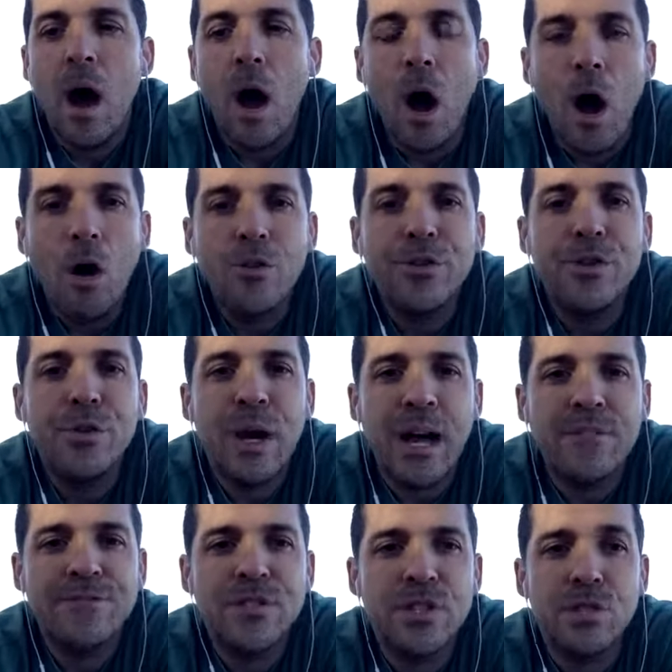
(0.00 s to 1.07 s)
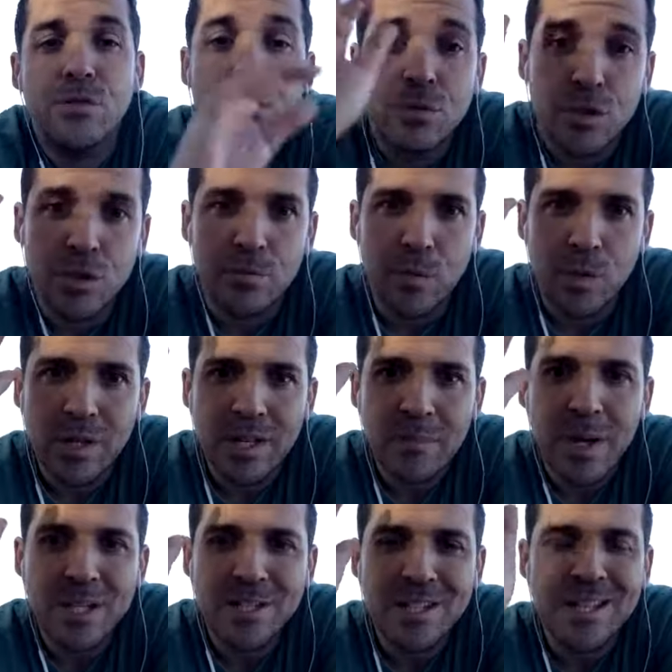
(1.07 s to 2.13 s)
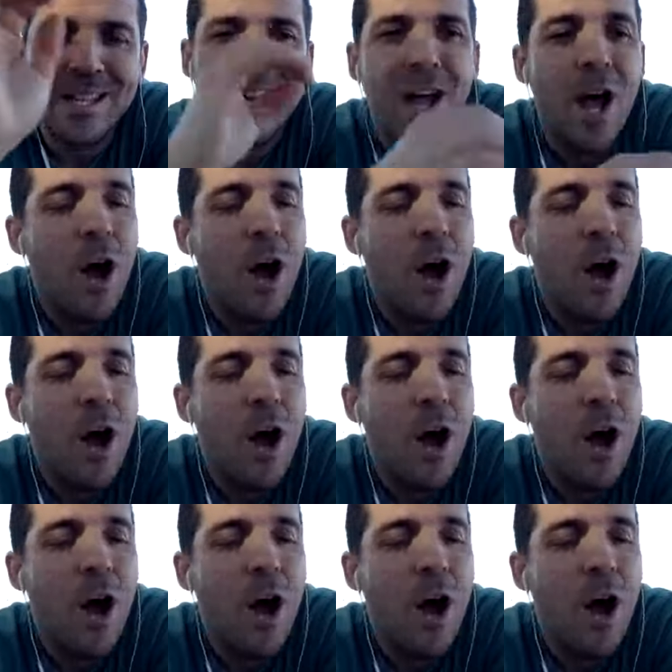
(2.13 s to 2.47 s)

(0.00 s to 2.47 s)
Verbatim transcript: All you have to do, good morning, Melanie,